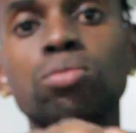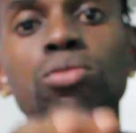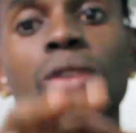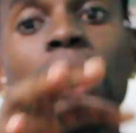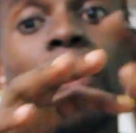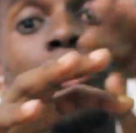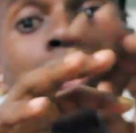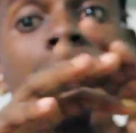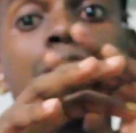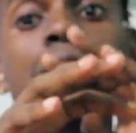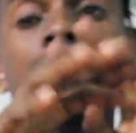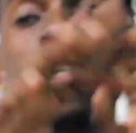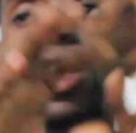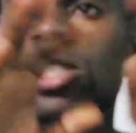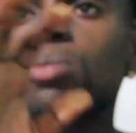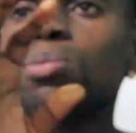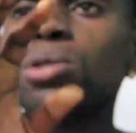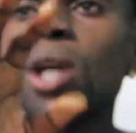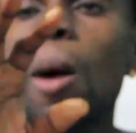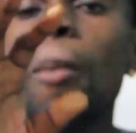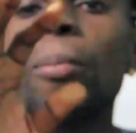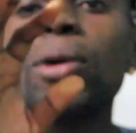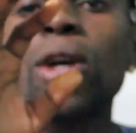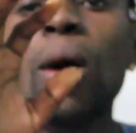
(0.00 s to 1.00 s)
You have to,
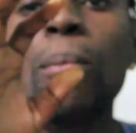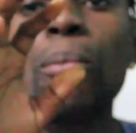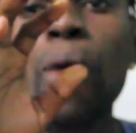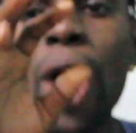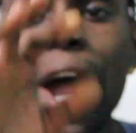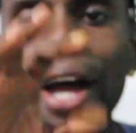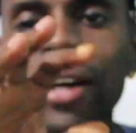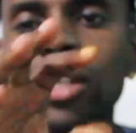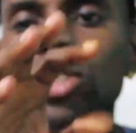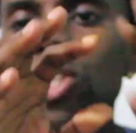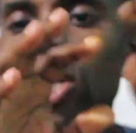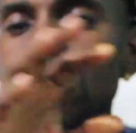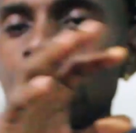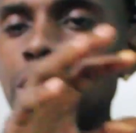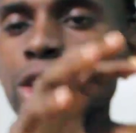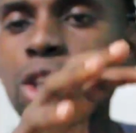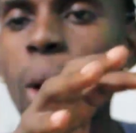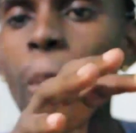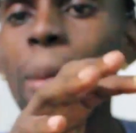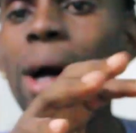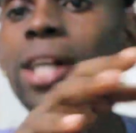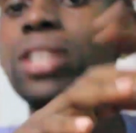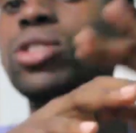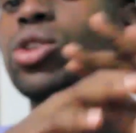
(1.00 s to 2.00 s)
your bride dresses
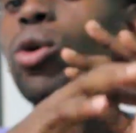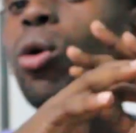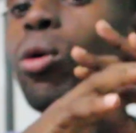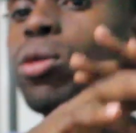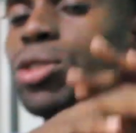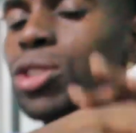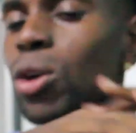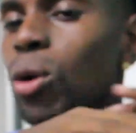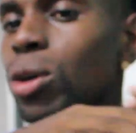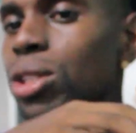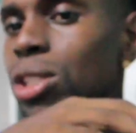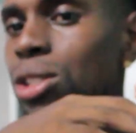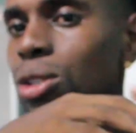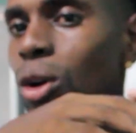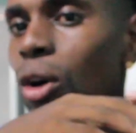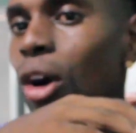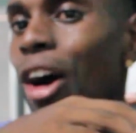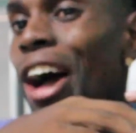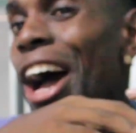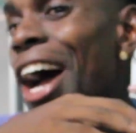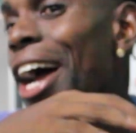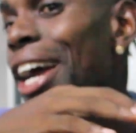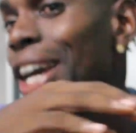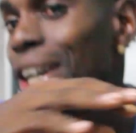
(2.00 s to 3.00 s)
up and goes out, go
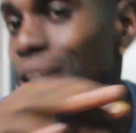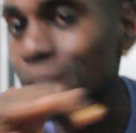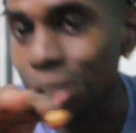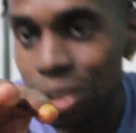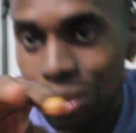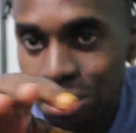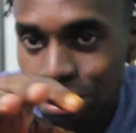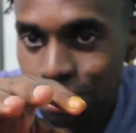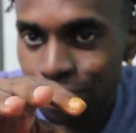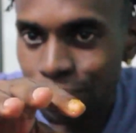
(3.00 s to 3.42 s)
hide.